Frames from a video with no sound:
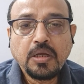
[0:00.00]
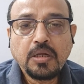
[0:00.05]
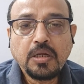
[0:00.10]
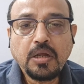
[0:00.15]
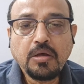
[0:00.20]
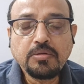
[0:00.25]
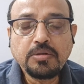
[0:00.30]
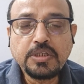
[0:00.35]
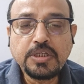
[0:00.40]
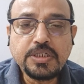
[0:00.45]

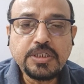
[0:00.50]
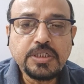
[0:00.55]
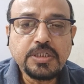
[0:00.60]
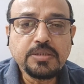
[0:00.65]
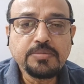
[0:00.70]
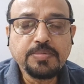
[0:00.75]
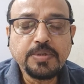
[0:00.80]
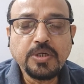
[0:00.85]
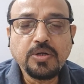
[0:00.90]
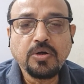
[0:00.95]
Now this
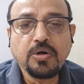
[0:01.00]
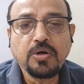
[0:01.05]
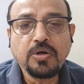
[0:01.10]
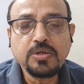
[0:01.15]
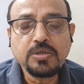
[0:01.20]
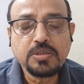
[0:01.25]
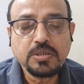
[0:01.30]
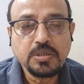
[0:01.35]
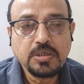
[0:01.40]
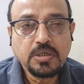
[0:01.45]
is
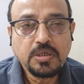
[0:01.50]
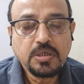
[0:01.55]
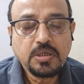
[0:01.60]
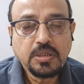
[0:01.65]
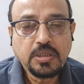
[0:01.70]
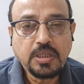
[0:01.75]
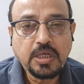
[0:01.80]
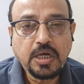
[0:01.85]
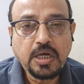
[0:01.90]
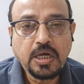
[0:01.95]
because
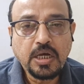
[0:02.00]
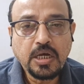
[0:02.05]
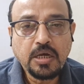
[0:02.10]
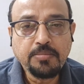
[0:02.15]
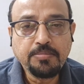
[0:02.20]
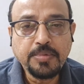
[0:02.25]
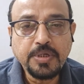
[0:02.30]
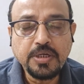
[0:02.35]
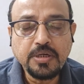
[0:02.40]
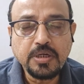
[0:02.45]

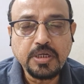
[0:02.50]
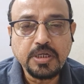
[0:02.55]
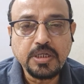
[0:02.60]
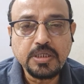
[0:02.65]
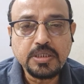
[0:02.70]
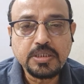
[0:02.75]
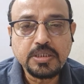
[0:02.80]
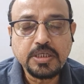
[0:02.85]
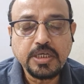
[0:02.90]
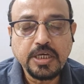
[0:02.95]

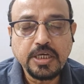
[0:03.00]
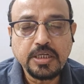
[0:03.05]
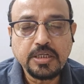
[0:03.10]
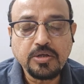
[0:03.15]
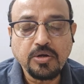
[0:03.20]
the